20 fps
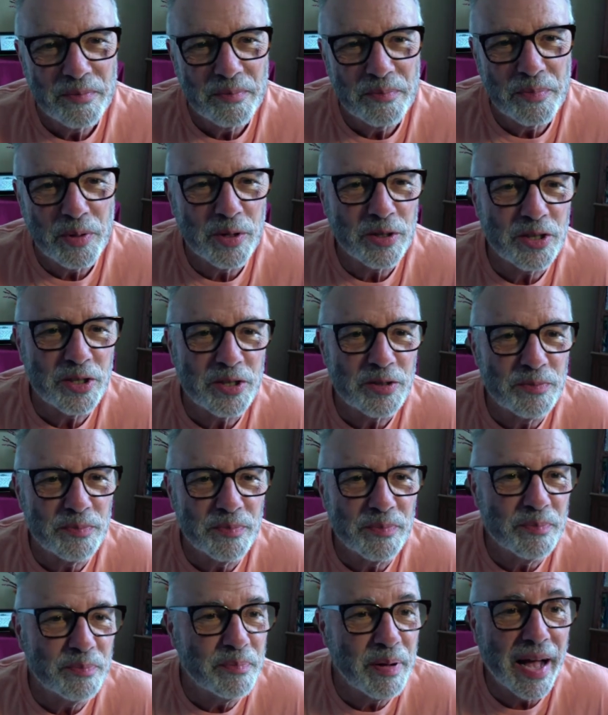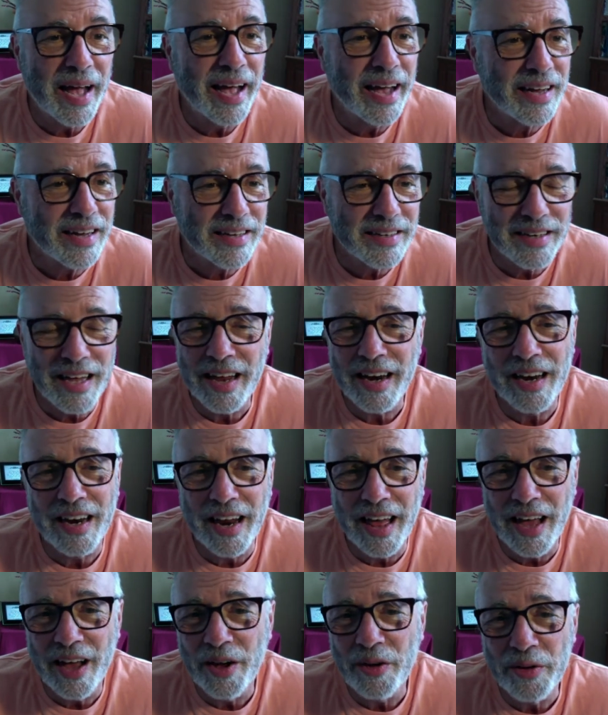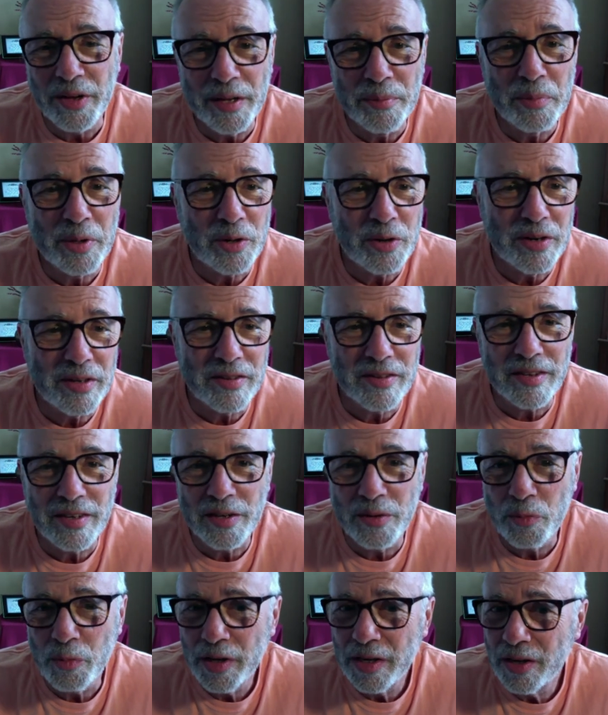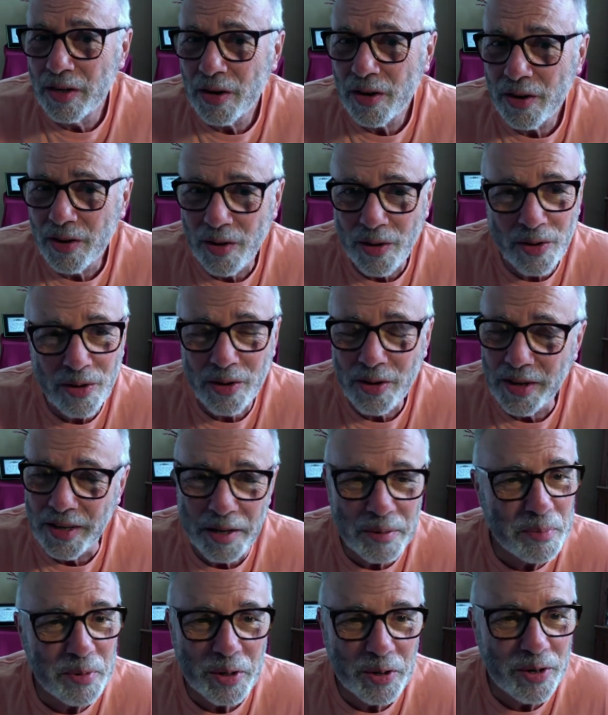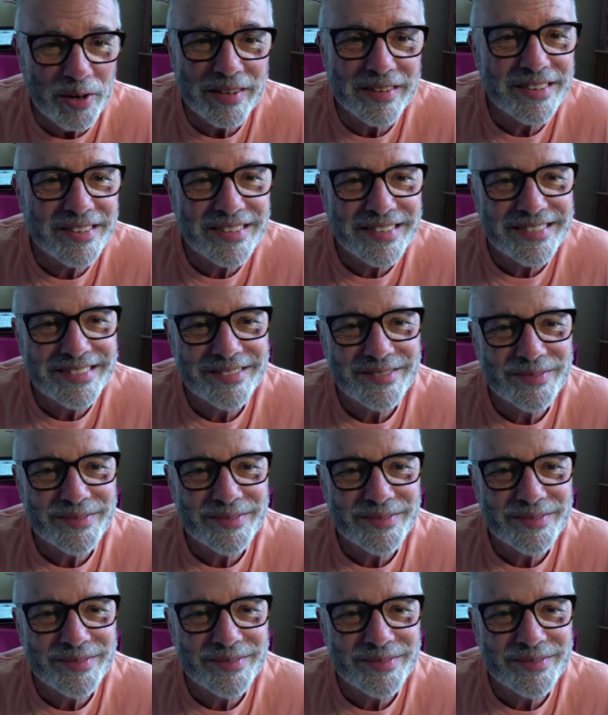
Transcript: push back, not allow immigrants in. We are all immigrants.